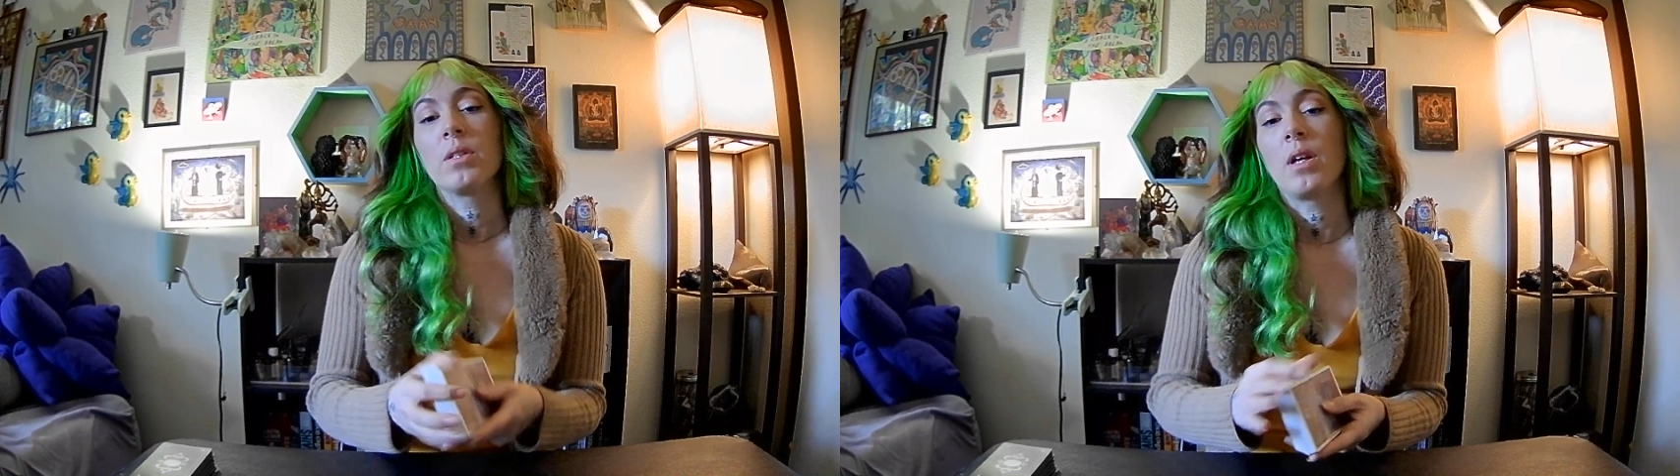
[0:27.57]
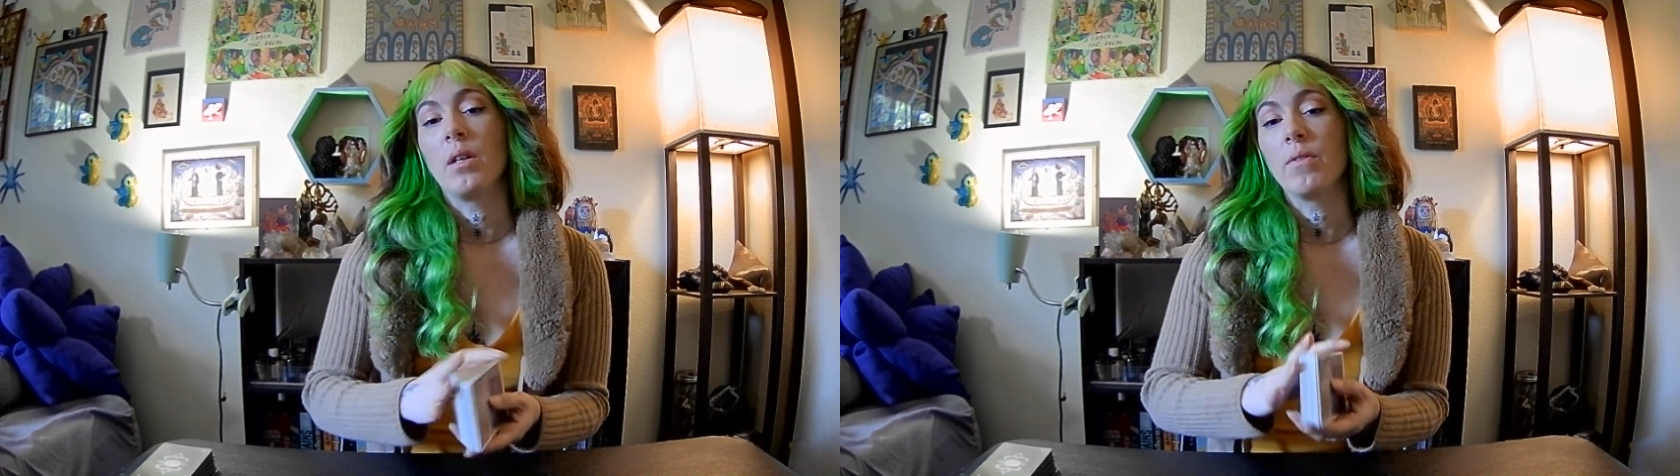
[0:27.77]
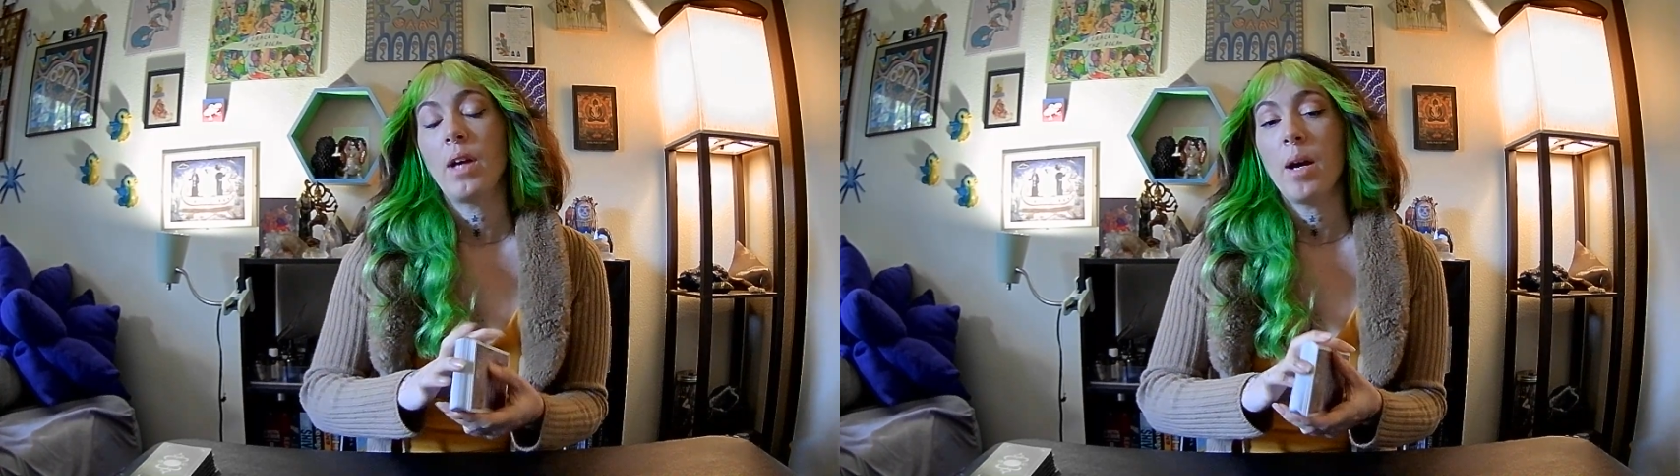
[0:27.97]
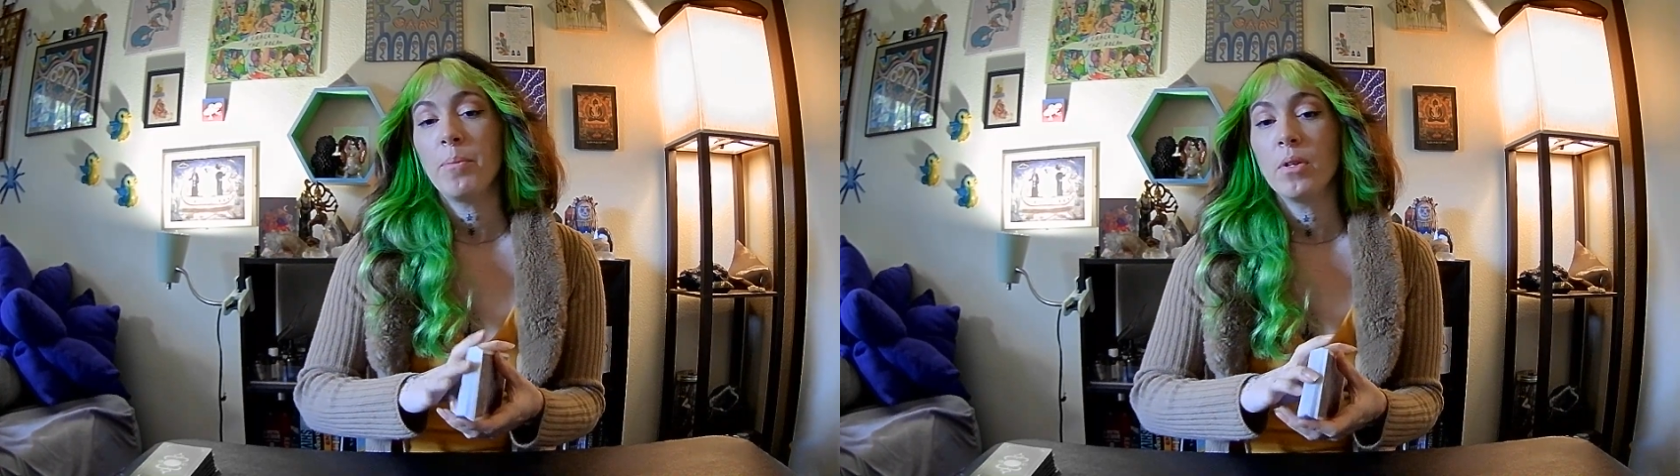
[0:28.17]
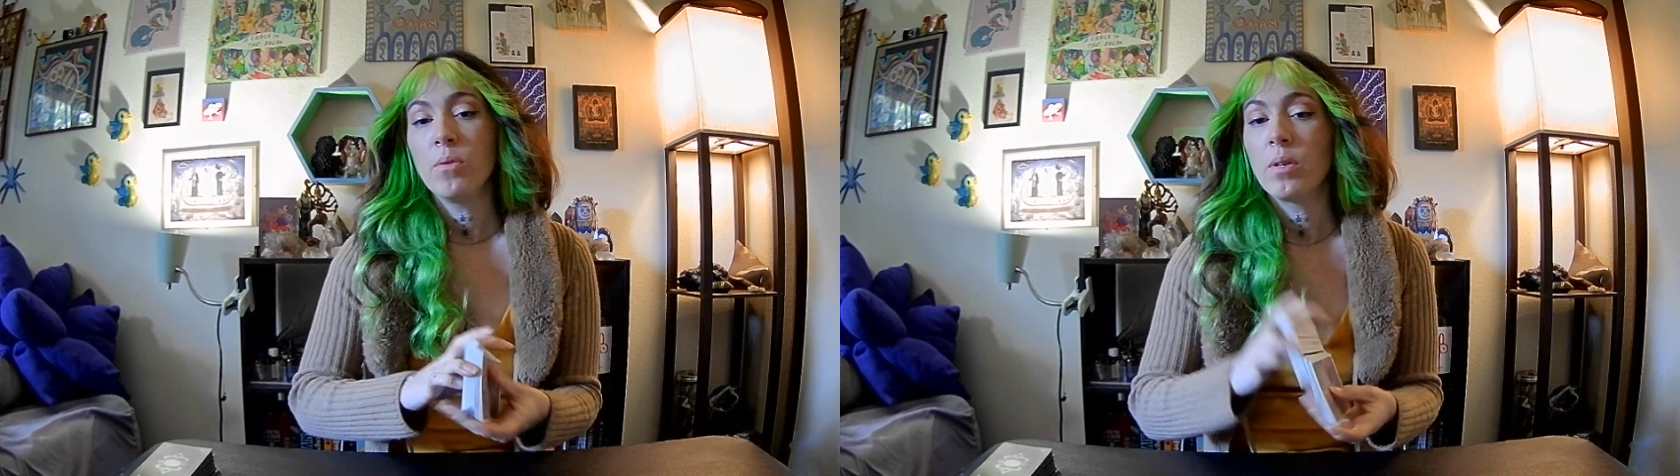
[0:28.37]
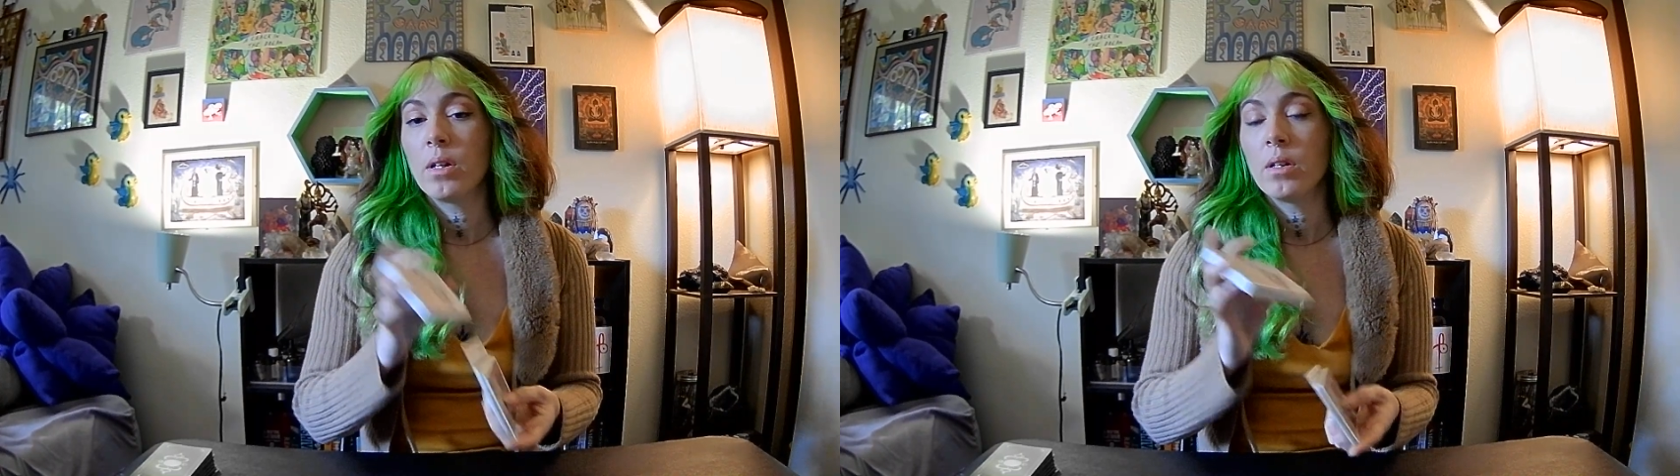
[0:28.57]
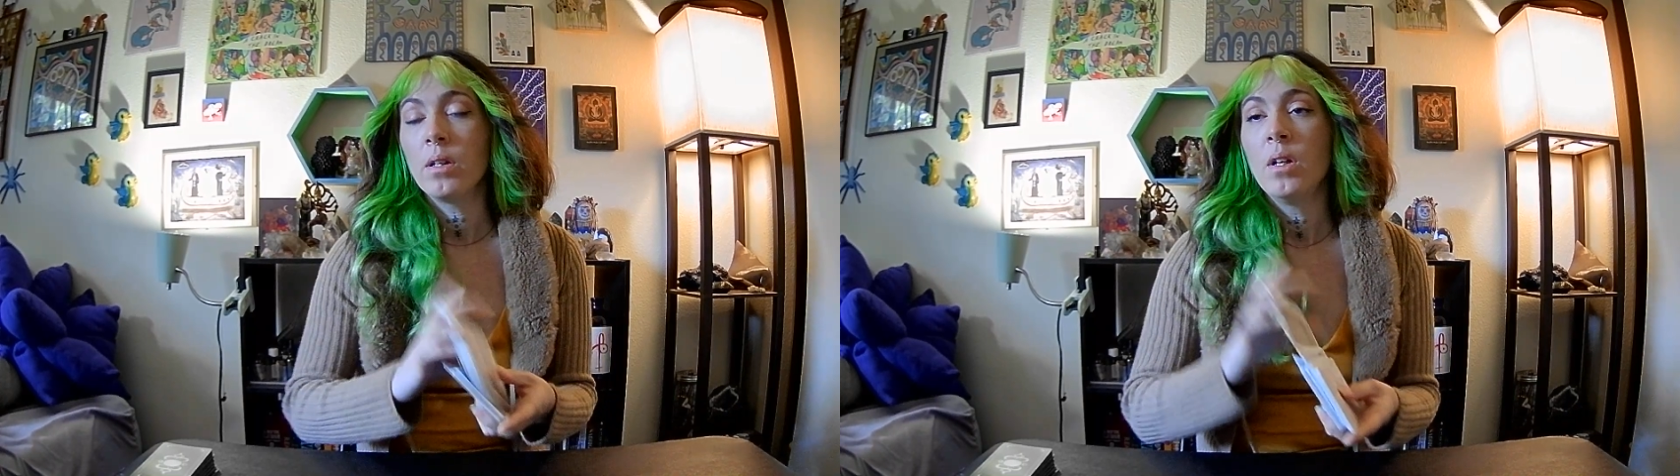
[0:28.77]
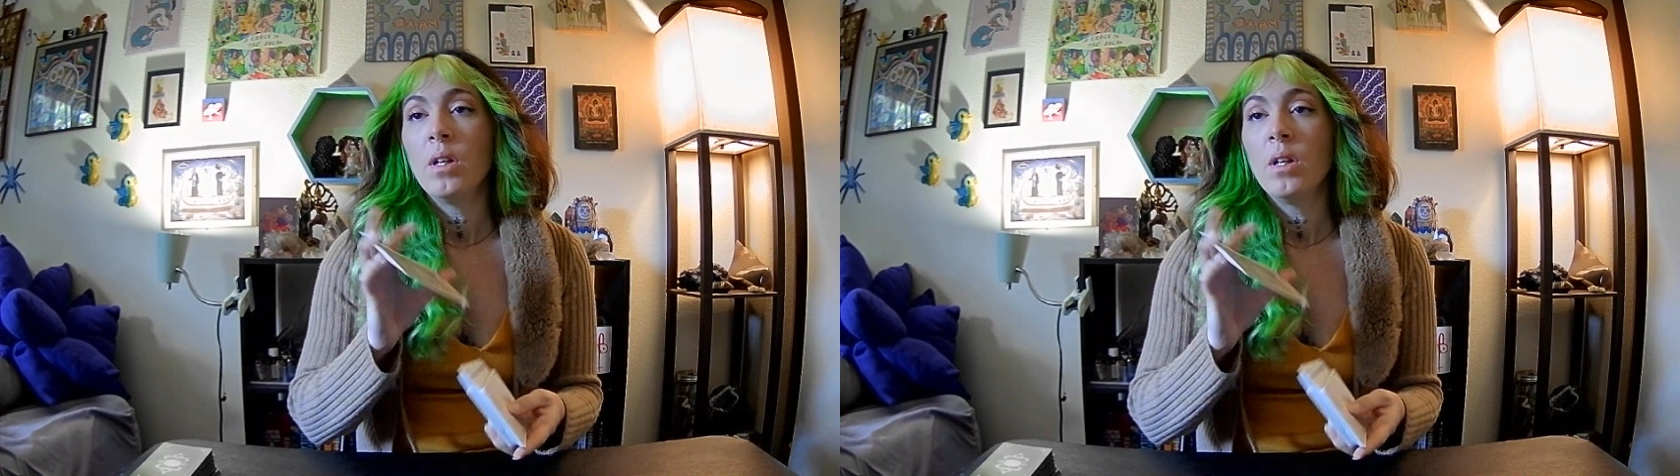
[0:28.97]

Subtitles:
sign of Capricorn.